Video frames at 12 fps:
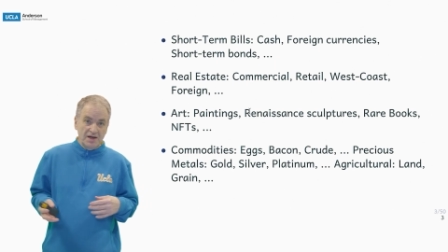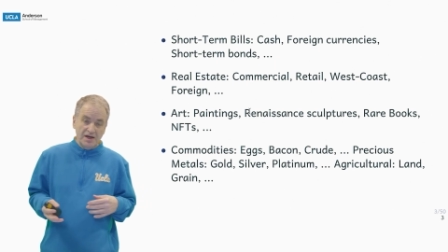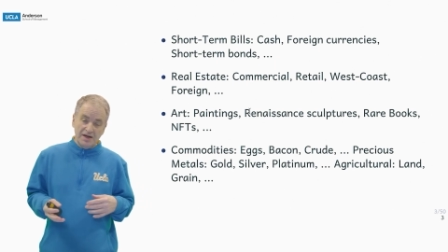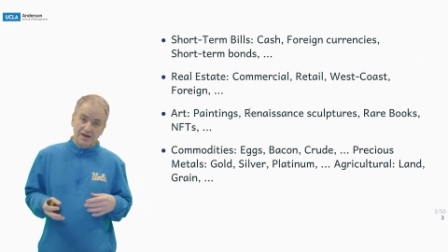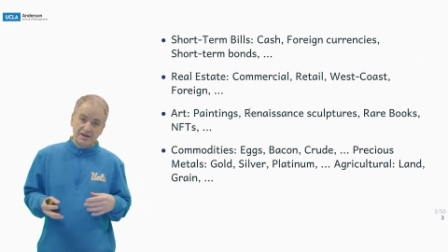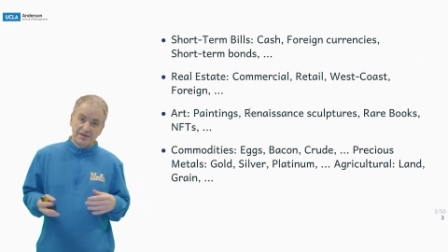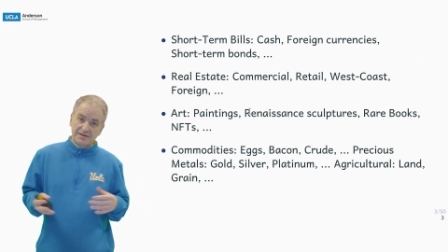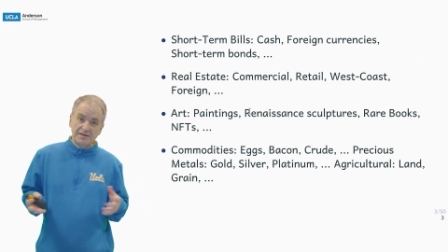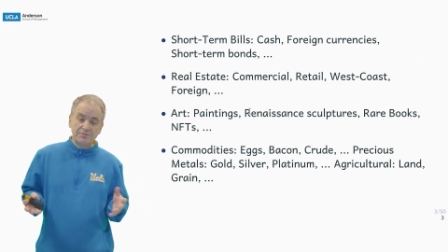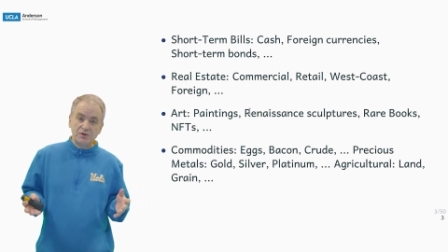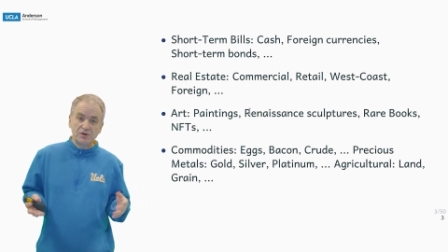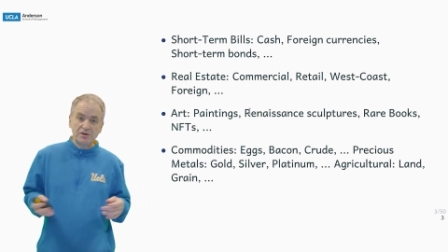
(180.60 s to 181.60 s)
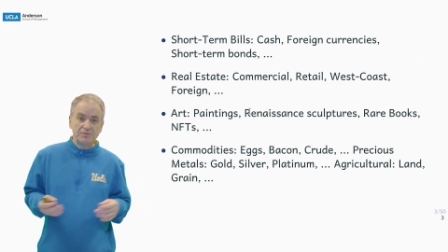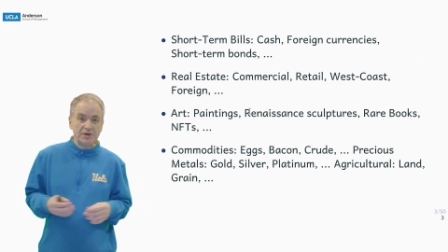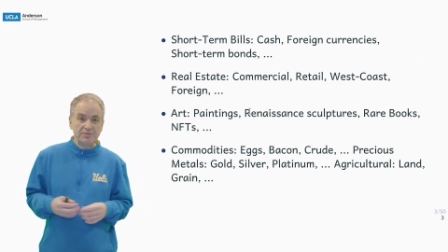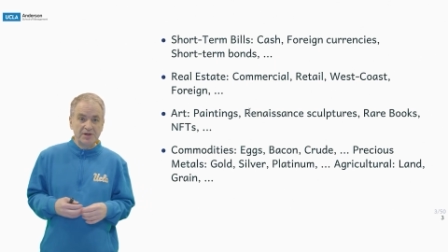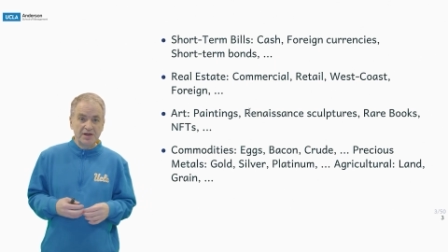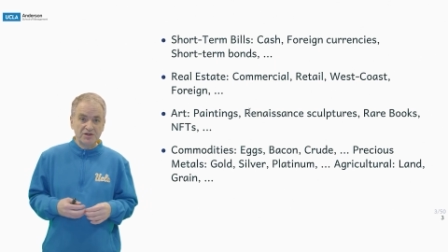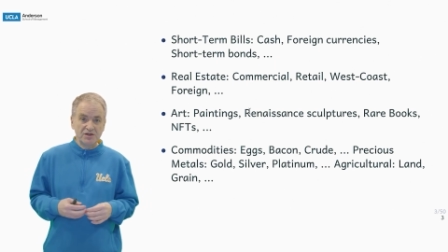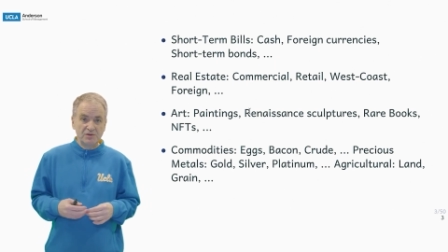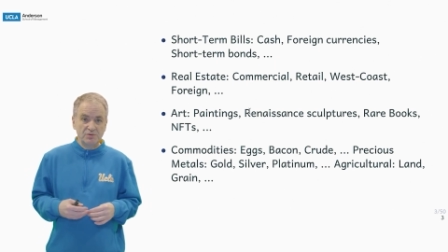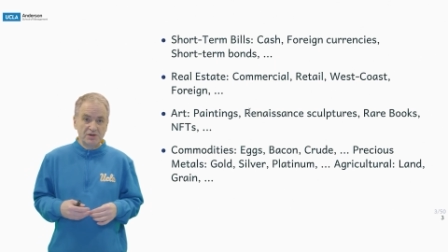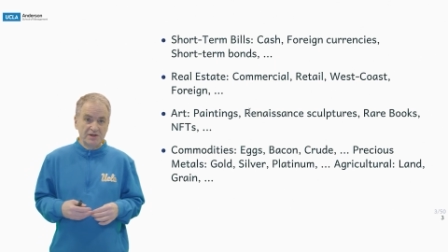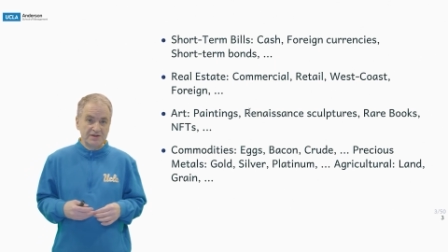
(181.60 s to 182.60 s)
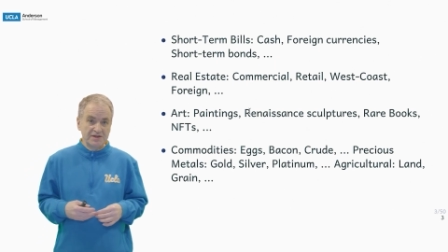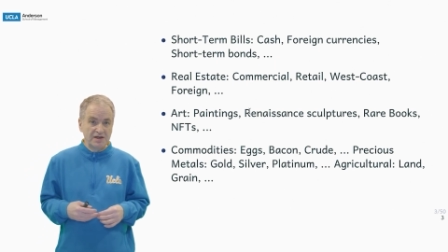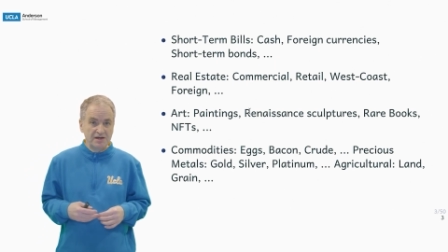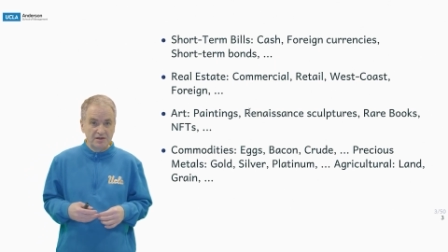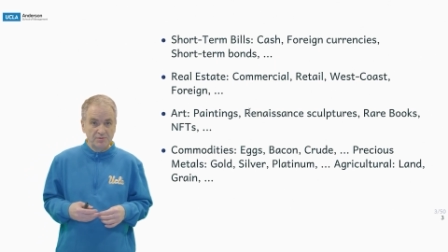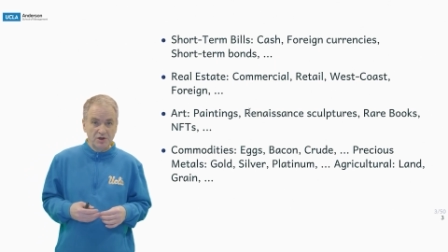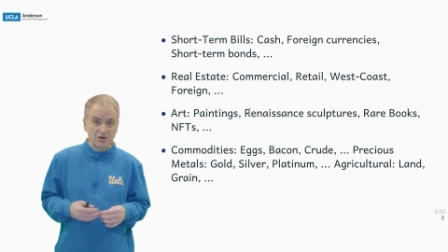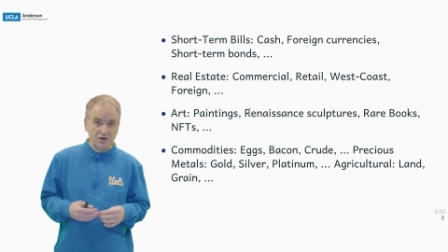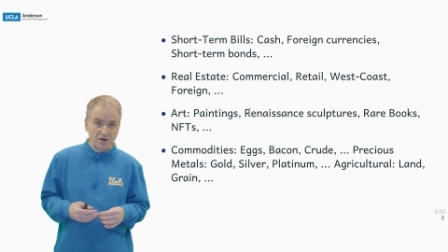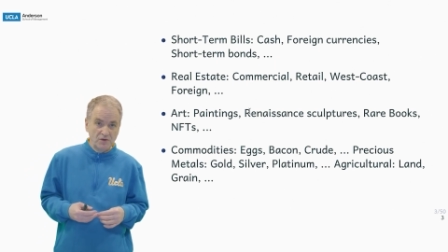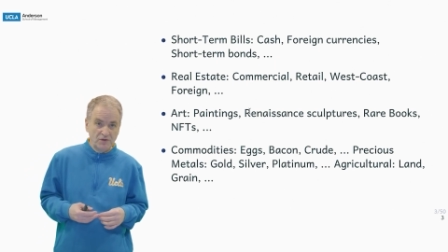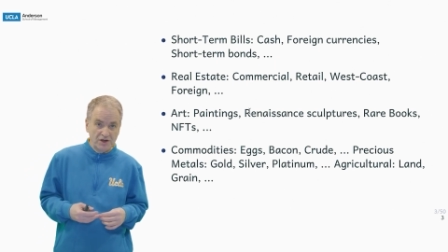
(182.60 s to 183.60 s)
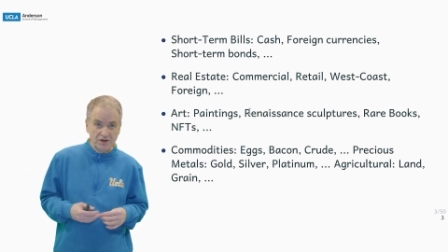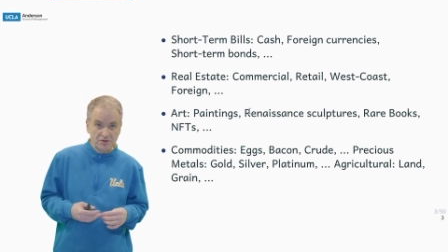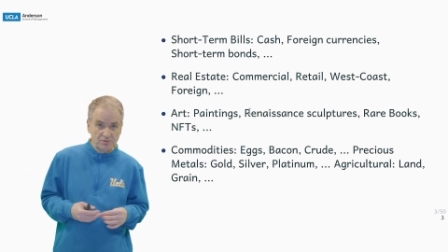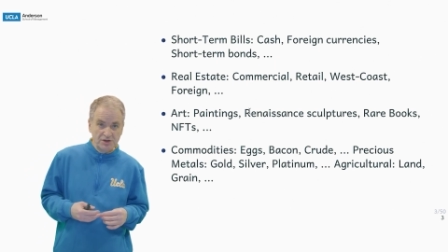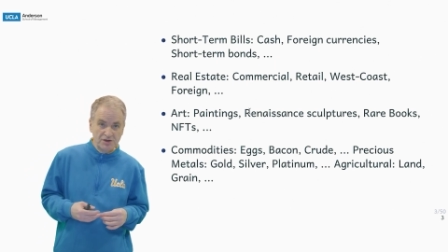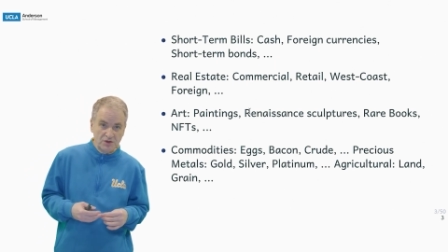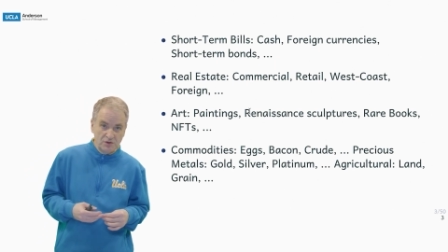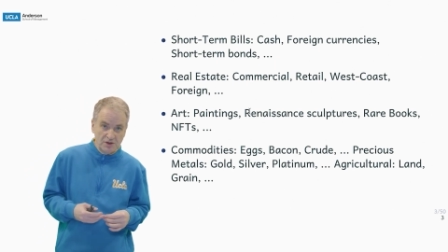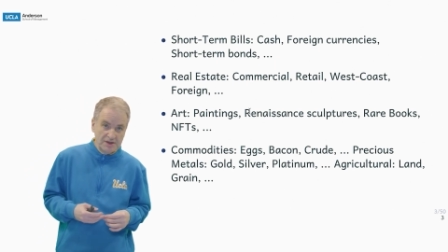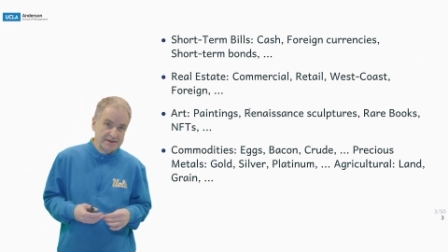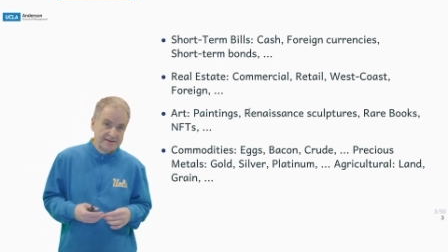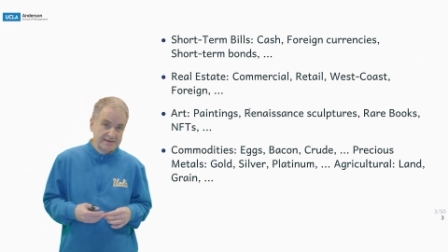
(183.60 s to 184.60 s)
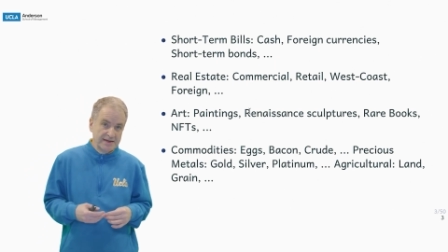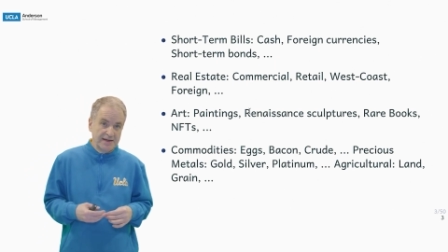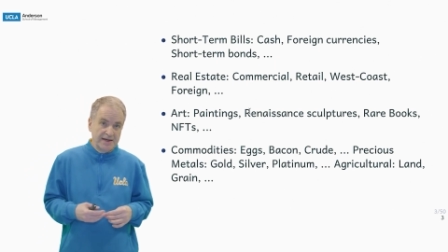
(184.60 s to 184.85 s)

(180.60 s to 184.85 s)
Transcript: And at some point, people actually were excited about non-fungible tokens.